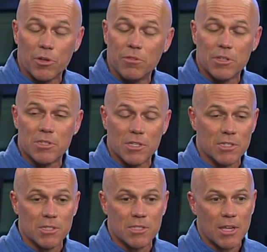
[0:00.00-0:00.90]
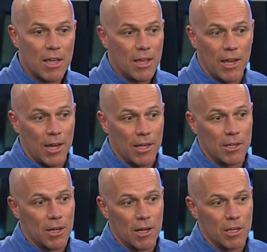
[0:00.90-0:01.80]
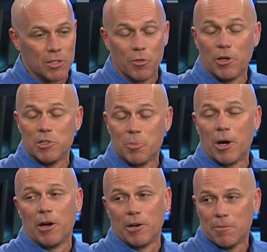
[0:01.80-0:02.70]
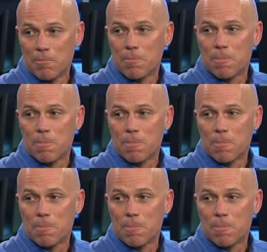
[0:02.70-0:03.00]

the previous seasons and uh, it's very inspiring